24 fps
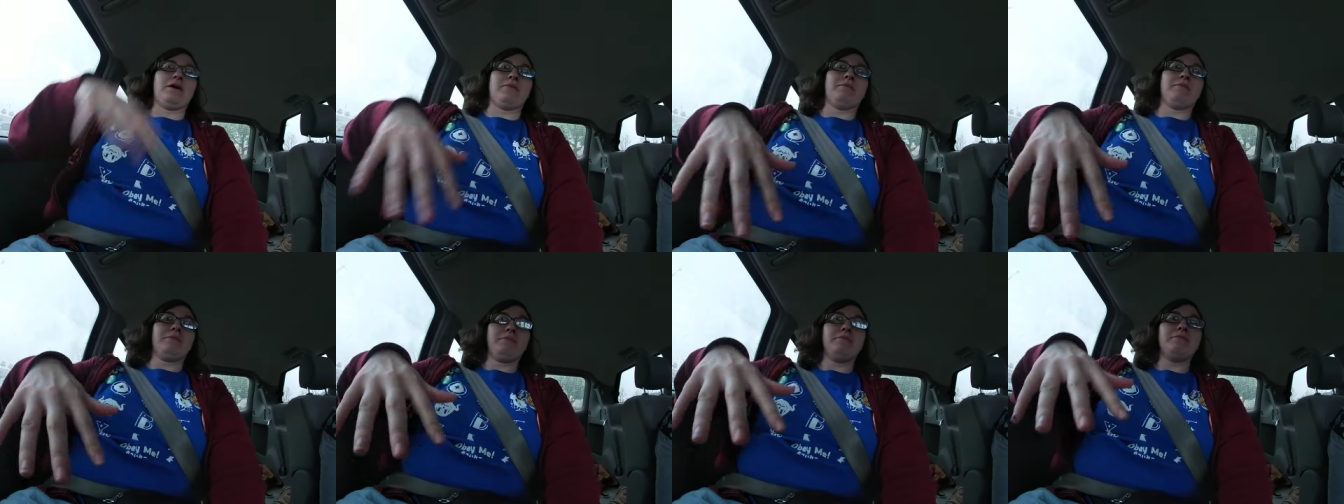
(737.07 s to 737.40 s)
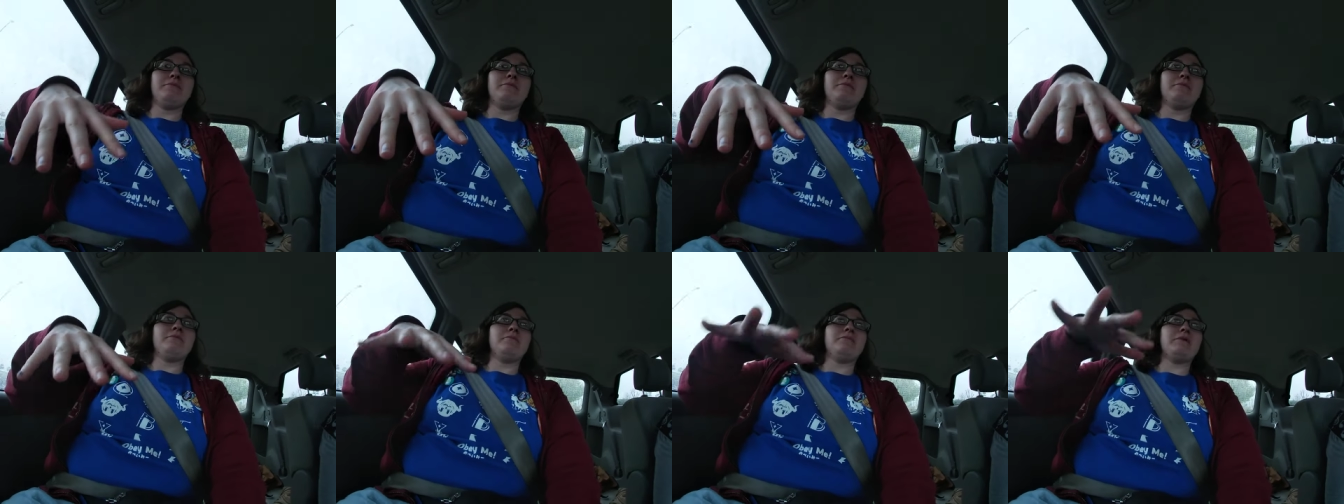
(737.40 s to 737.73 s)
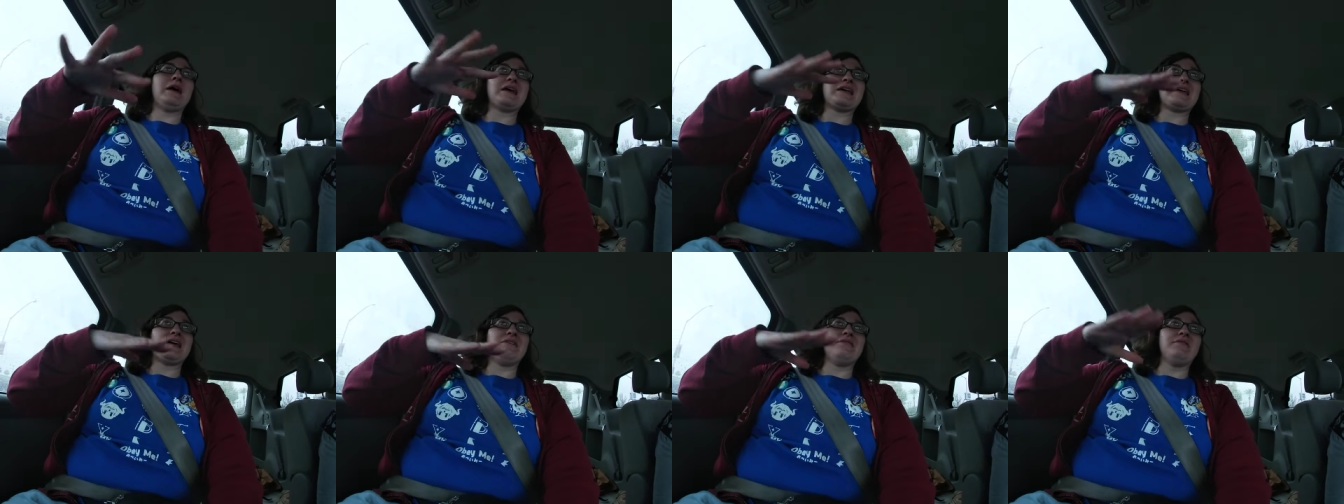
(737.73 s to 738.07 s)
know,
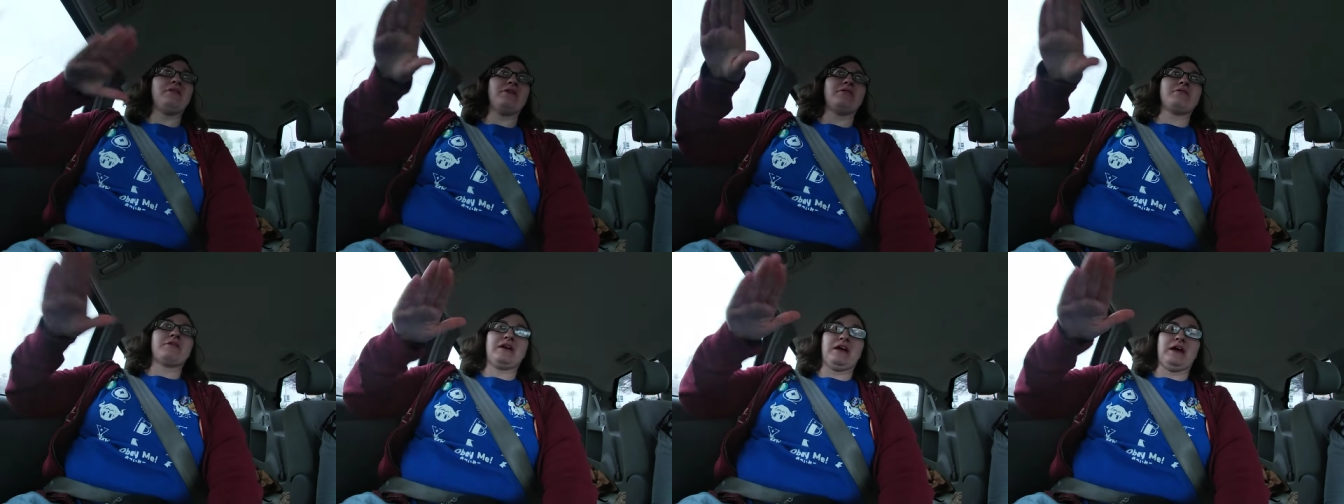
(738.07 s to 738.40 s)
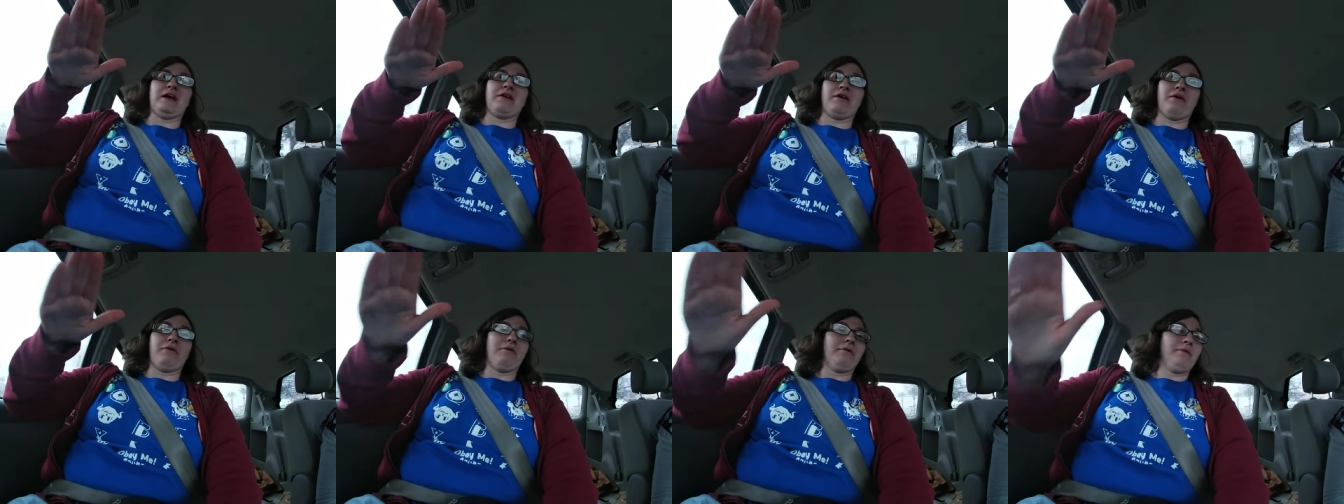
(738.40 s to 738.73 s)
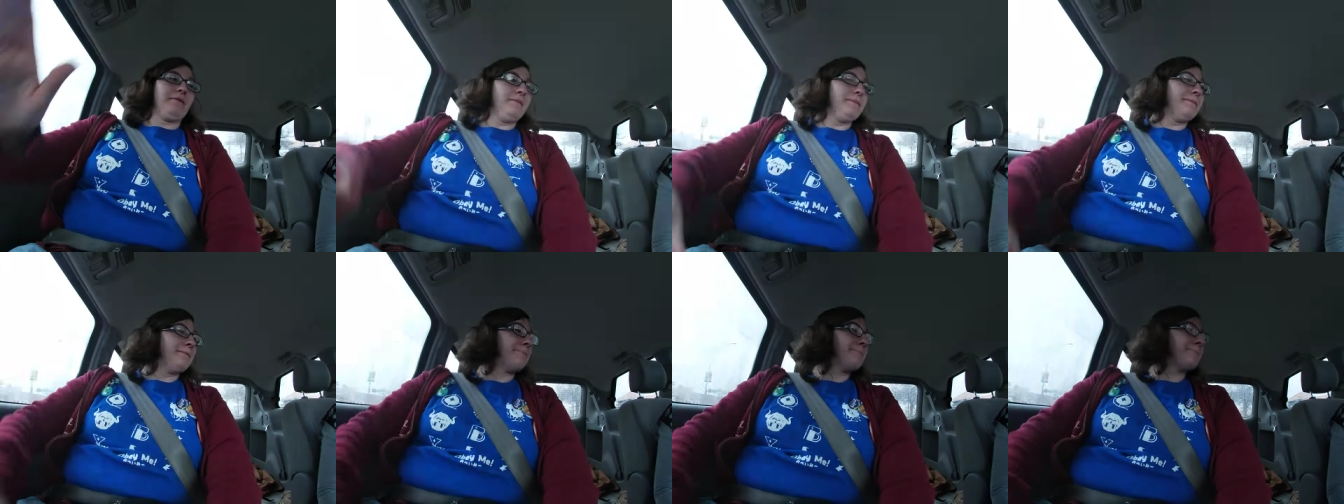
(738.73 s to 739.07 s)
like a little kiddo.
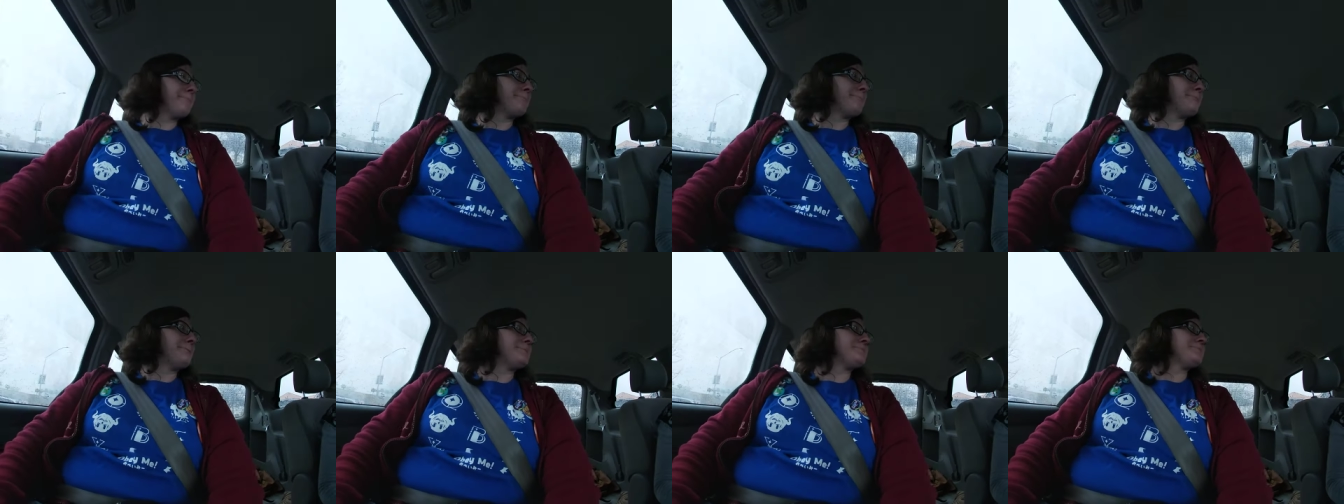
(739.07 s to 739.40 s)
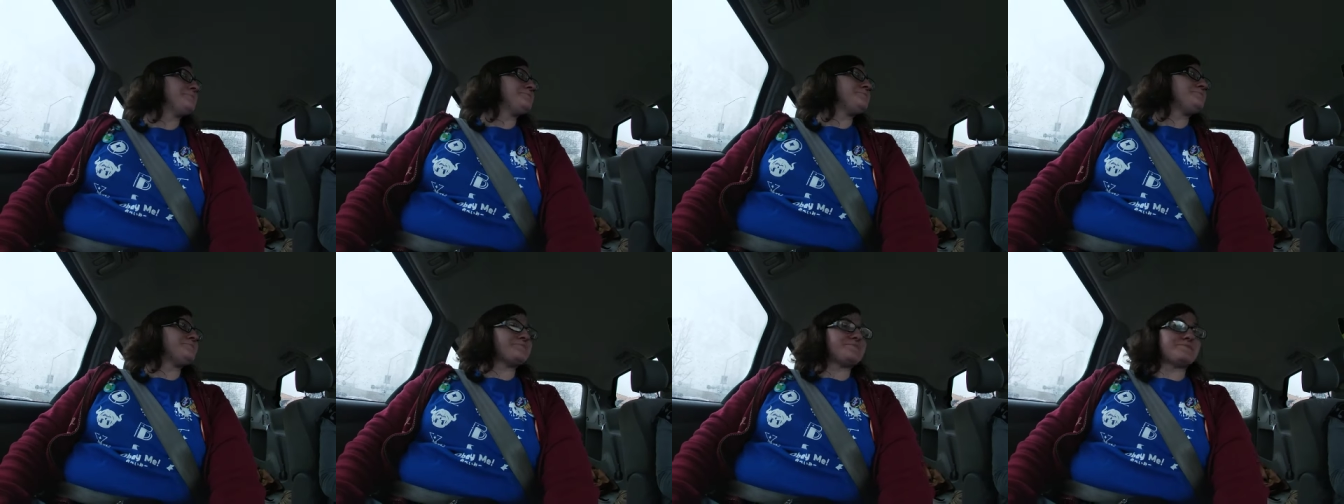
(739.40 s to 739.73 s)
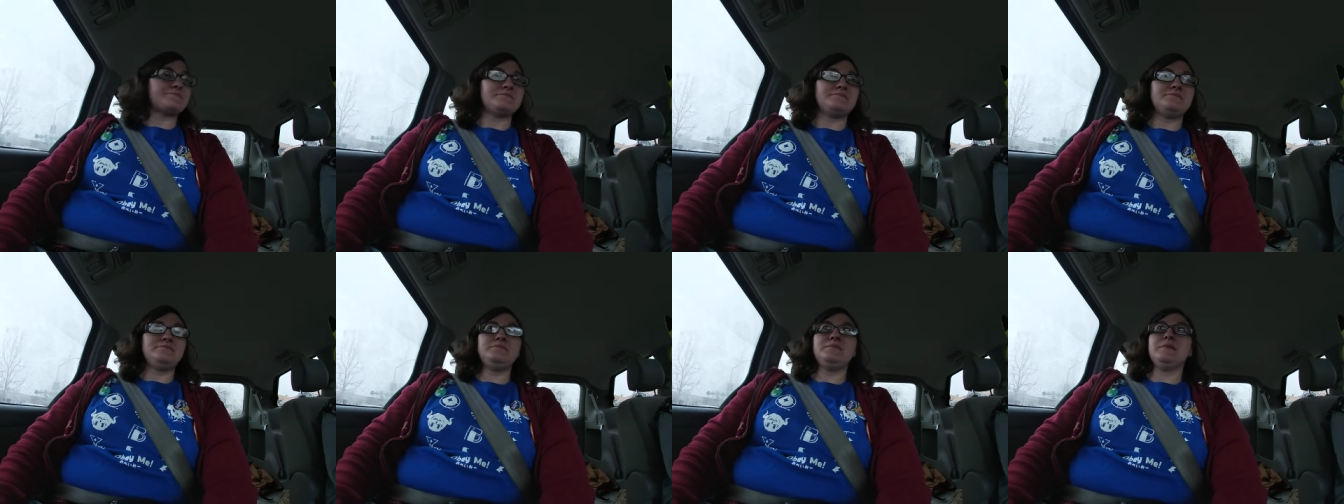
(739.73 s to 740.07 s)

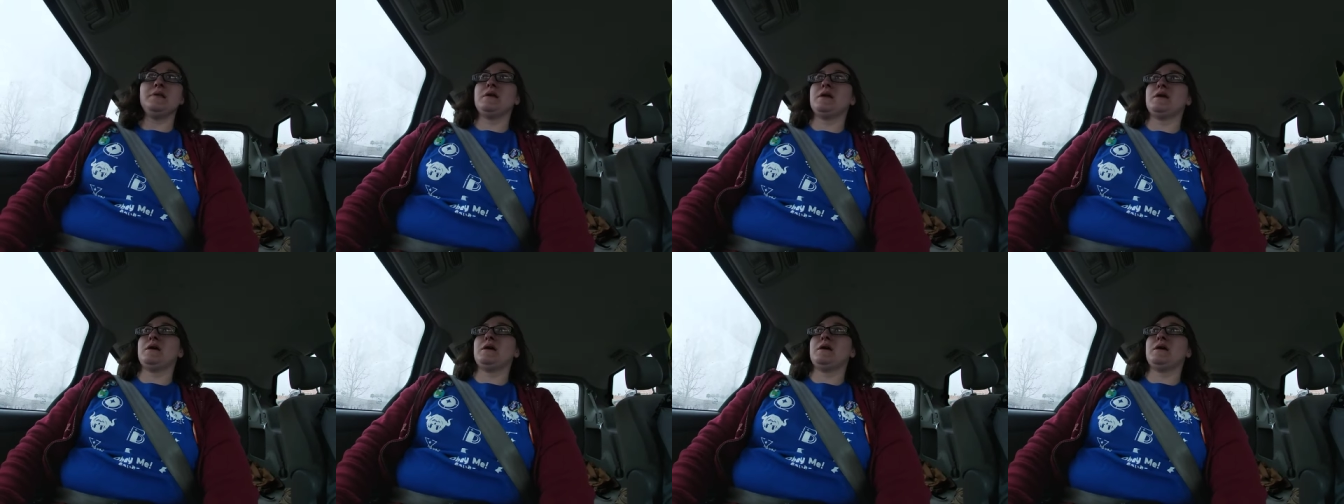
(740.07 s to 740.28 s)
Yeah.